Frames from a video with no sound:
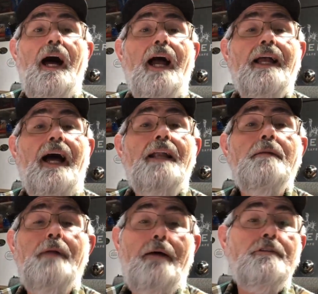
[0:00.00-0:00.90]

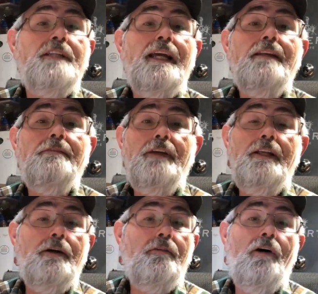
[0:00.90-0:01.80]
I was taking
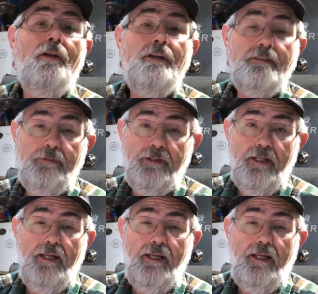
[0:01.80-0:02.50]
video of all this, but